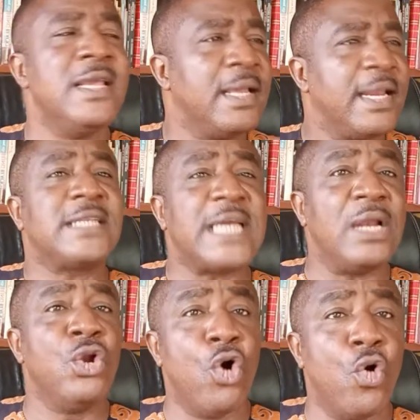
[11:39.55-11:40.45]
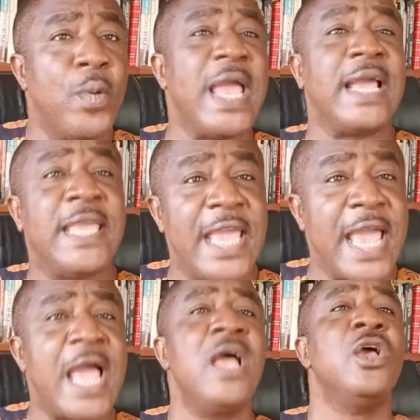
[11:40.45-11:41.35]
let her know we are
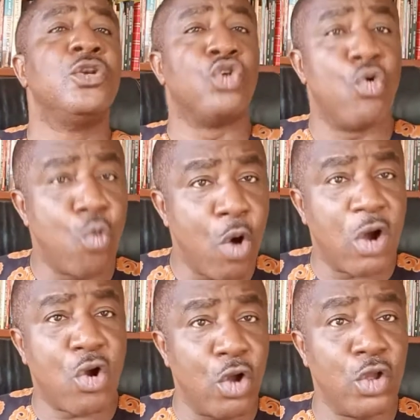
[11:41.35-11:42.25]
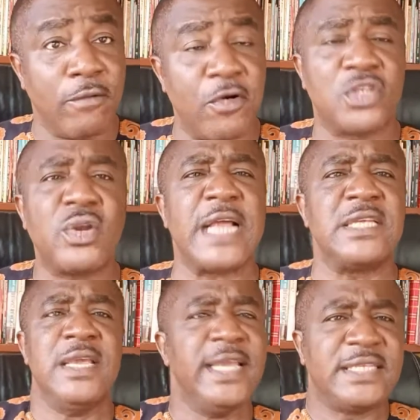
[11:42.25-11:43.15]
here to work on your voice so that
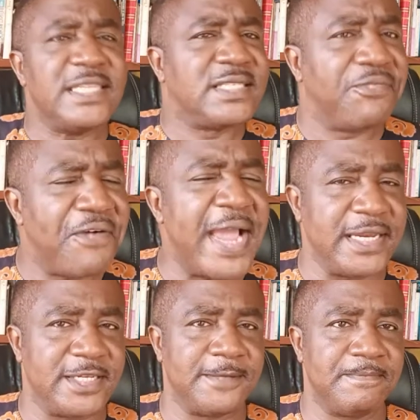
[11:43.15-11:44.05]
it is defined